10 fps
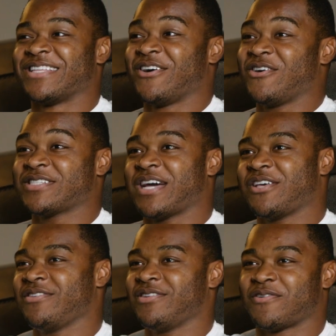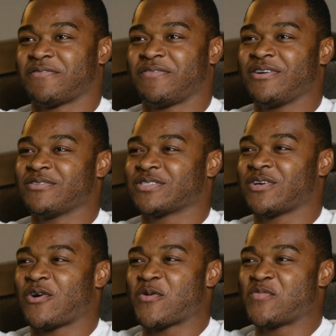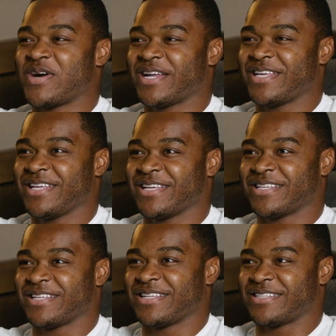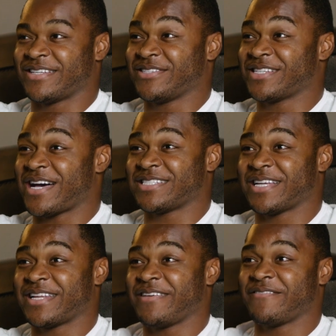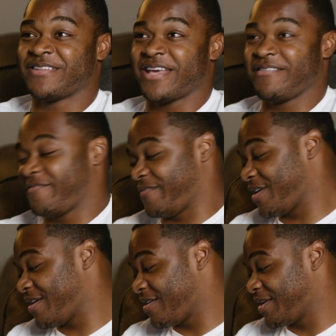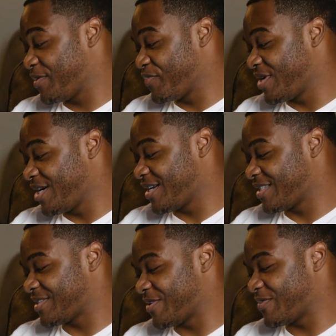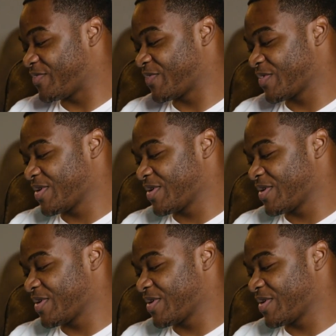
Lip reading: Those guys, you know, the fields is all muddy. Those guys, like, they fell in the mud or something.